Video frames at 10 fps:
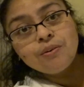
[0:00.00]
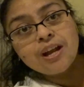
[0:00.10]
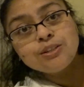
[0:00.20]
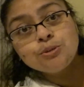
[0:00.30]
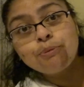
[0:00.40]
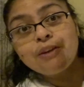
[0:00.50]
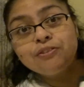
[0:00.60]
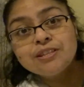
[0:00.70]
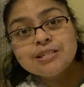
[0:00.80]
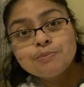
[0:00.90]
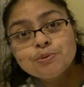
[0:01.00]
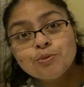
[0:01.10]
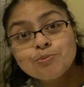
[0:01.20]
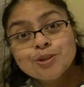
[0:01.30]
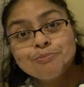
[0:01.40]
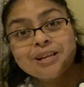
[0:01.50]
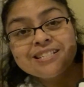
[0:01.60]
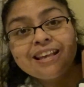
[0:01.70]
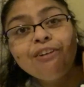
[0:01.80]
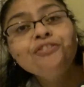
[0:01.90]
I do pay for the subscription
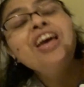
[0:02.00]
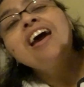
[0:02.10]
myself.